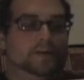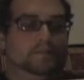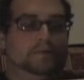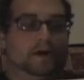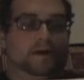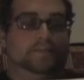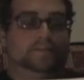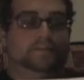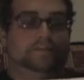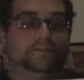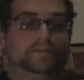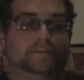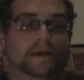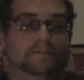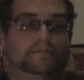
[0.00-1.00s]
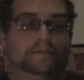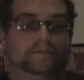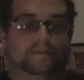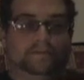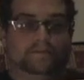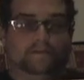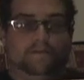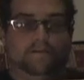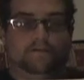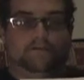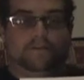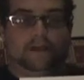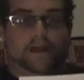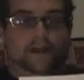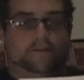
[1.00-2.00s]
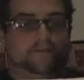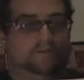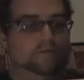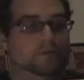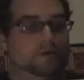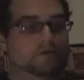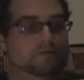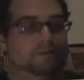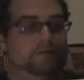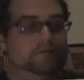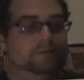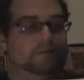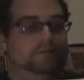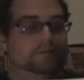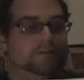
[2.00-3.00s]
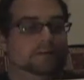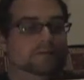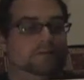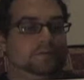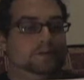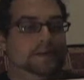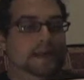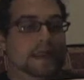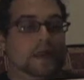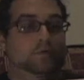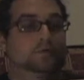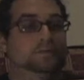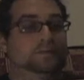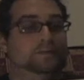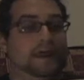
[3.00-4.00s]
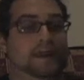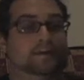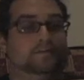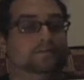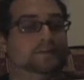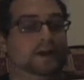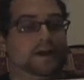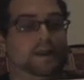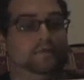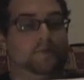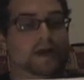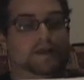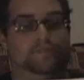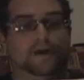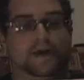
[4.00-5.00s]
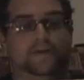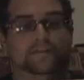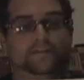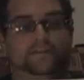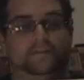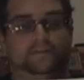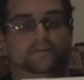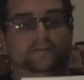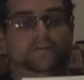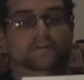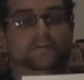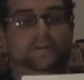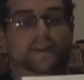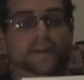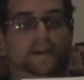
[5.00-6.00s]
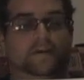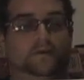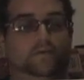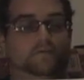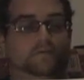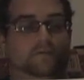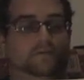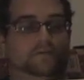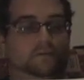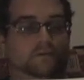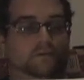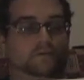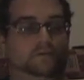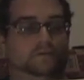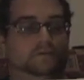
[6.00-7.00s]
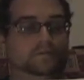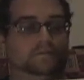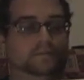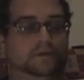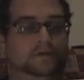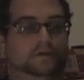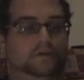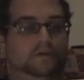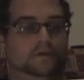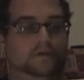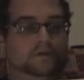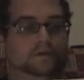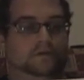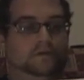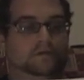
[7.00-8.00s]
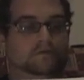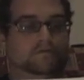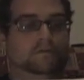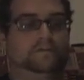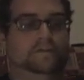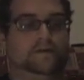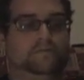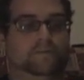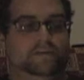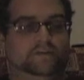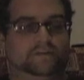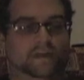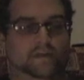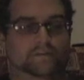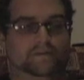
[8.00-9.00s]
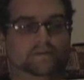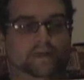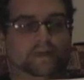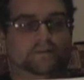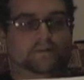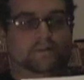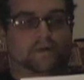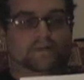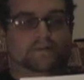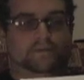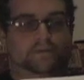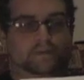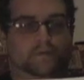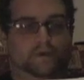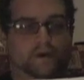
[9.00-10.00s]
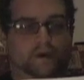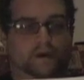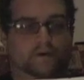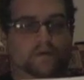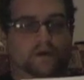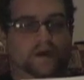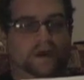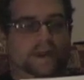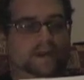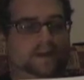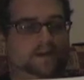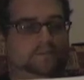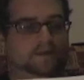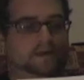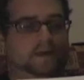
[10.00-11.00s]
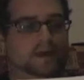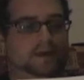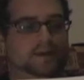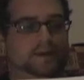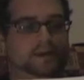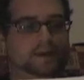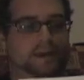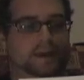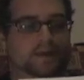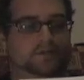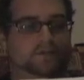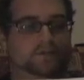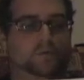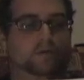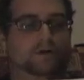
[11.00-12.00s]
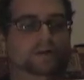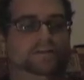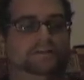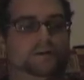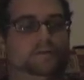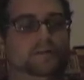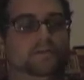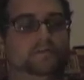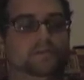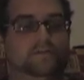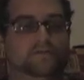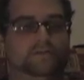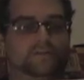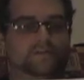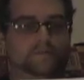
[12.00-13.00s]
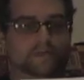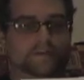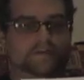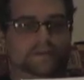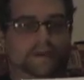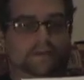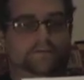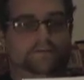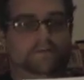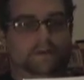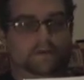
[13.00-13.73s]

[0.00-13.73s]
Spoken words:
hypothesis is obviously very flawed, just wondering if there's a legitimate outside-of-time hypothesis circulating in UFO circles. The reason I bring this up is because a month or so ago, I had a hypnagogic encounter where I summoned a version of myself,